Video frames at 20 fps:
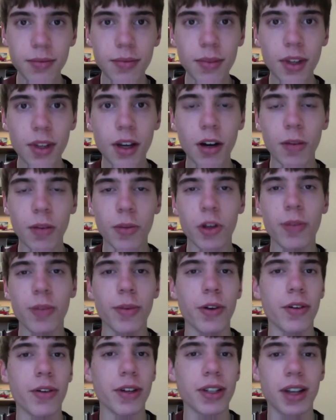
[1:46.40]

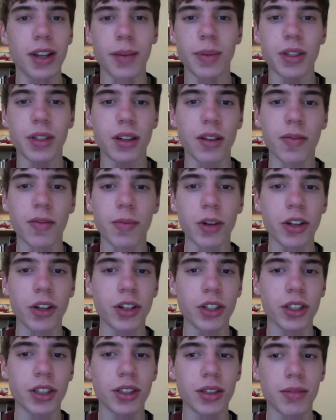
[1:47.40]
humanoid type stuff, but
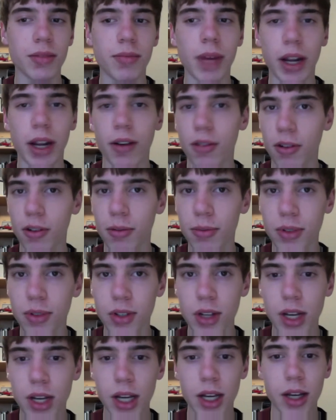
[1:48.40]
just
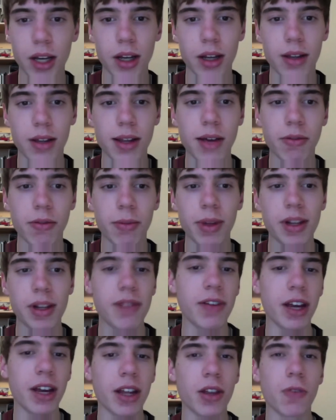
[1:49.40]
microbes that would be
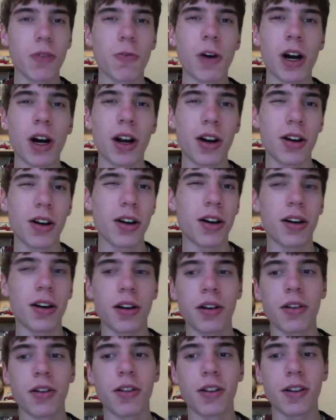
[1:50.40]
living in the water or
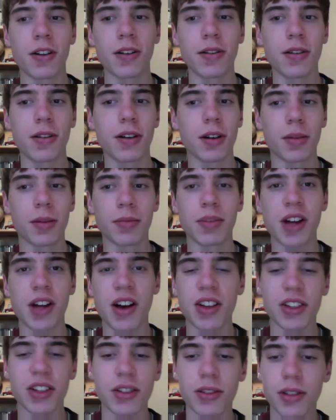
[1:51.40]
under the
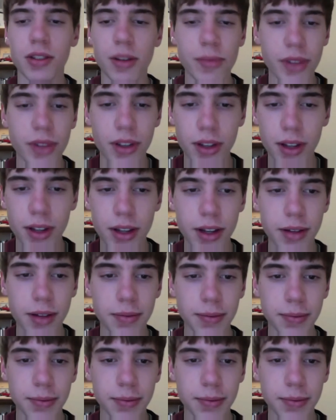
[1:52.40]
dust or something like that.